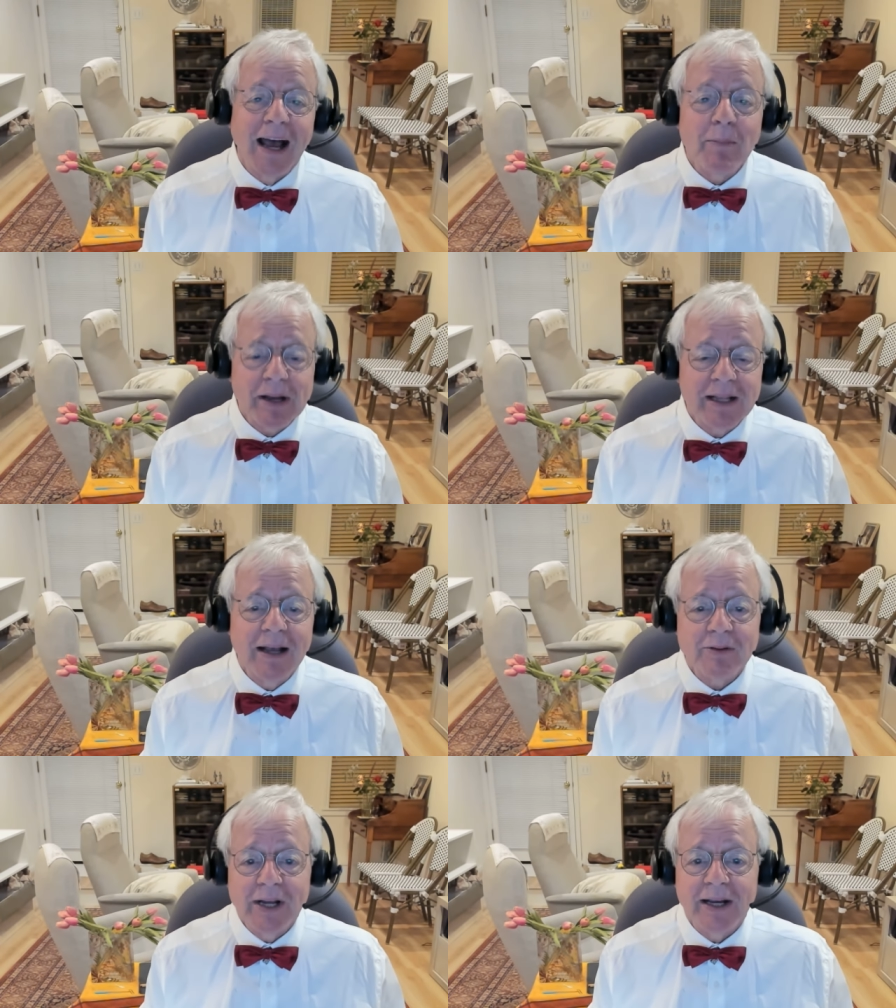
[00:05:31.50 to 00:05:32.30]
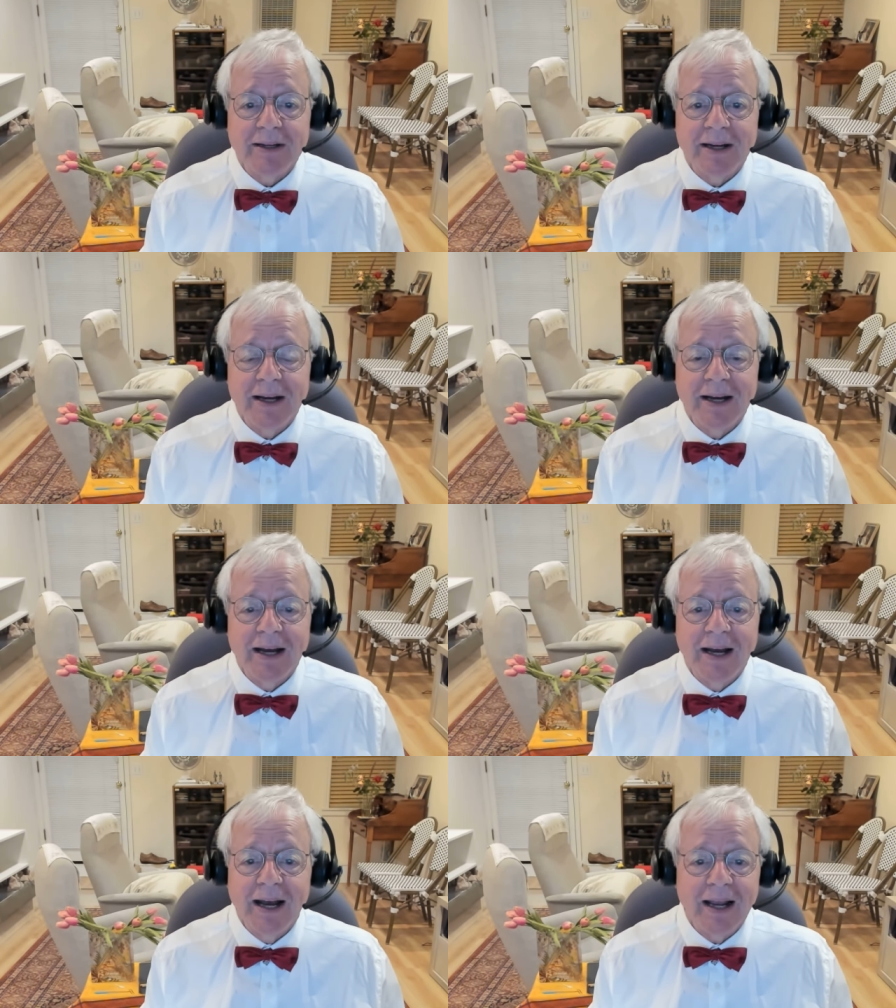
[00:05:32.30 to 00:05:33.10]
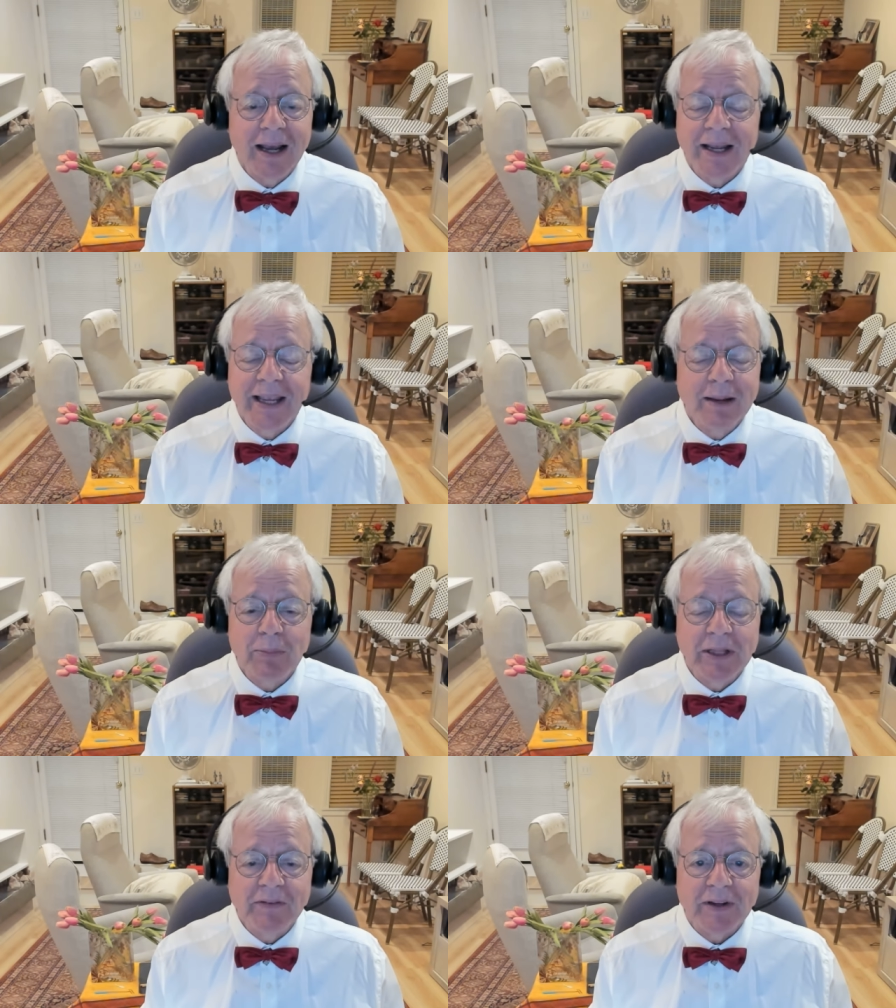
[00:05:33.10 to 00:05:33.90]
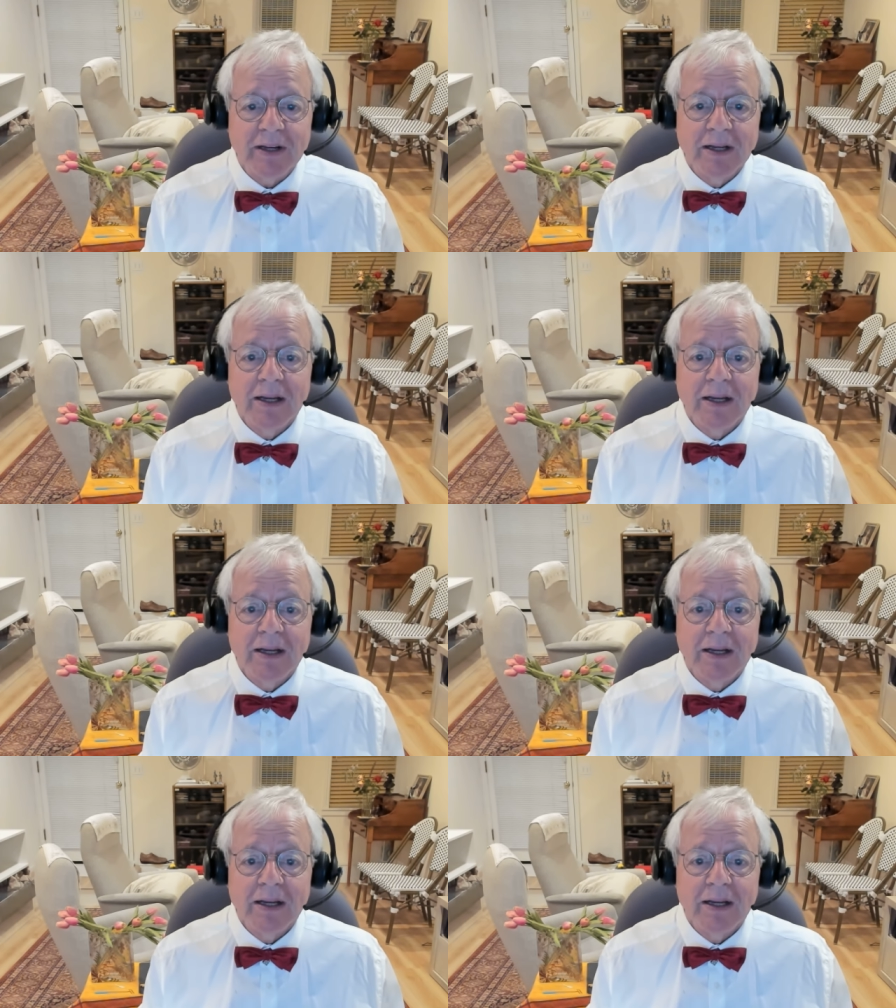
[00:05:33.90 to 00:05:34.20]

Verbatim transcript: I'm a cloud nine. I, I can't believe it.